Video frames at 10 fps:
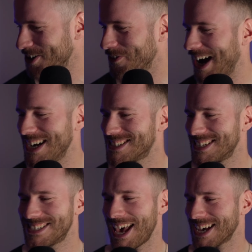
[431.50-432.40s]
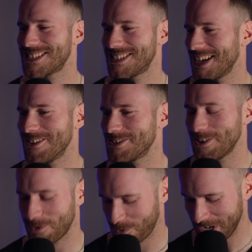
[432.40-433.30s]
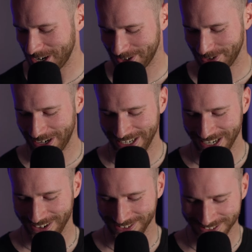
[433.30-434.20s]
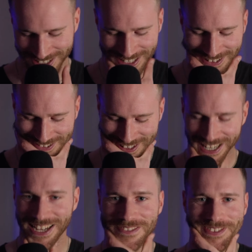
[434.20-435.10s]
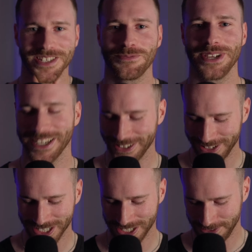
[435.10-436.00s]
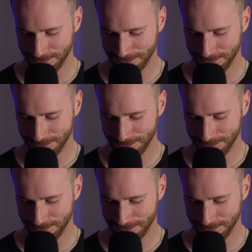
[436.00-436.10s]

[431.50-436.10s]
Why does detect sound so weird right now? It's like, can I even speak English?